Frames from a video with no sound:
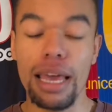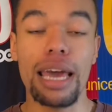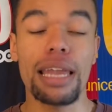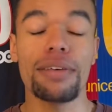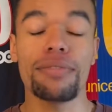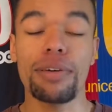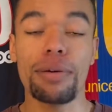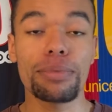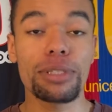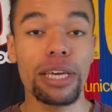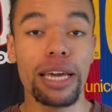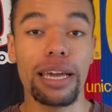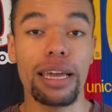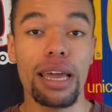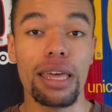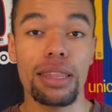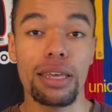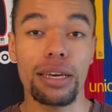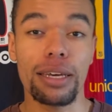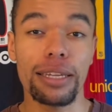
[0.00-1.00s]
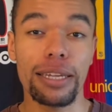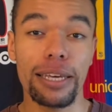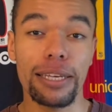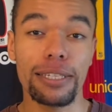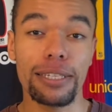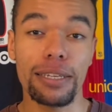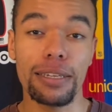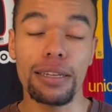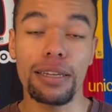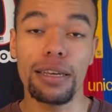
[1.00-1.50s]
And if I'm checking the
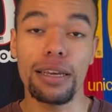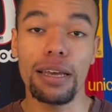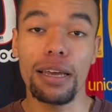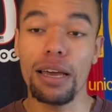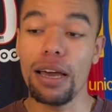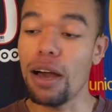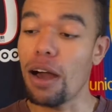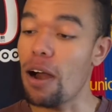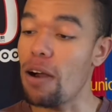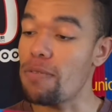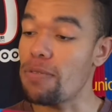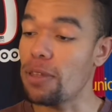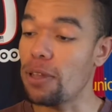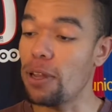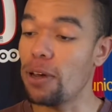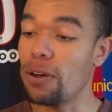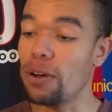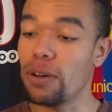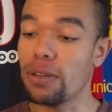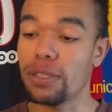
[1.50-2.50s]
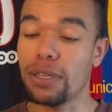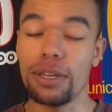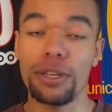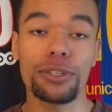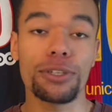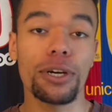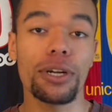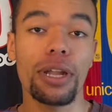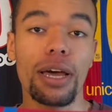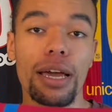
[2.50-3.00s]
condition of the logos on a
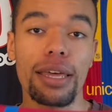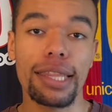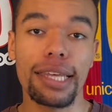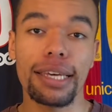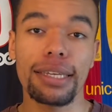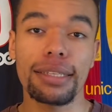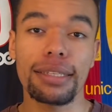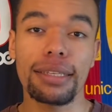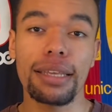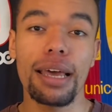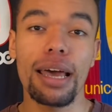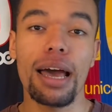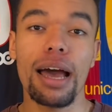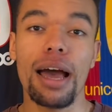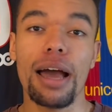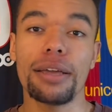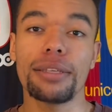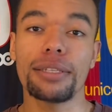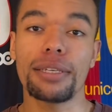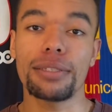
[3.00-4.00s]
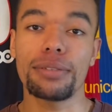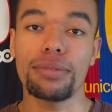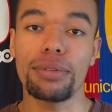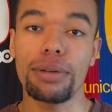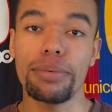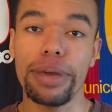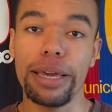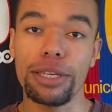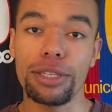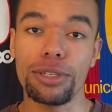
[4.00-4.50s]
shirt like this, I just want to
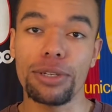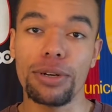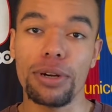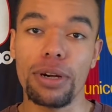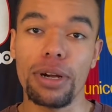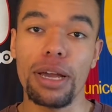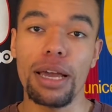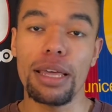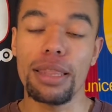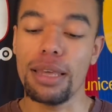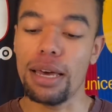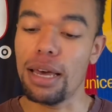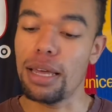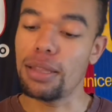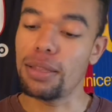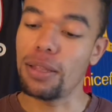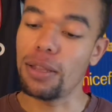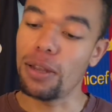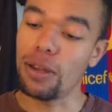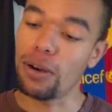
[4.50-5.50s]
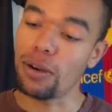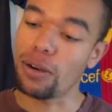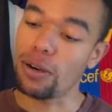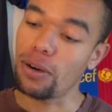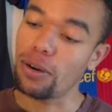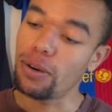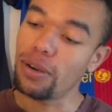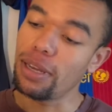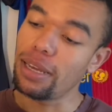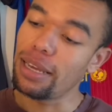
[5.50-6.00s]
make sure that the
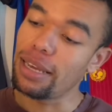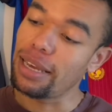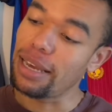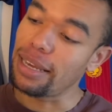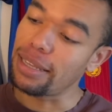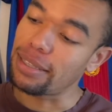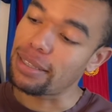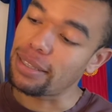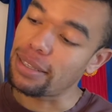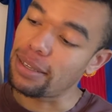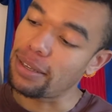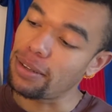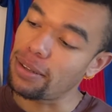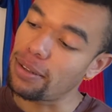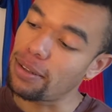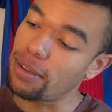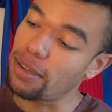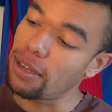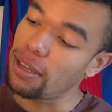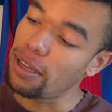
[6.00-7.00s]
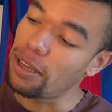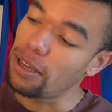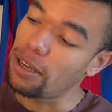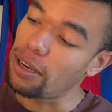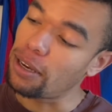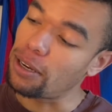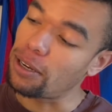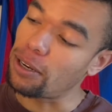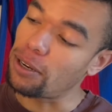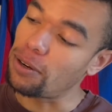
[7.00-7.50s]
logo is still
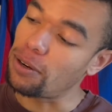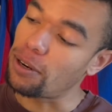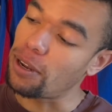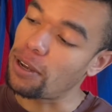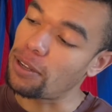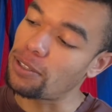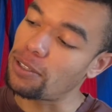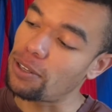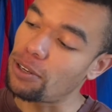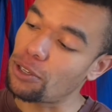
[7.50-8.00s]
glued onto the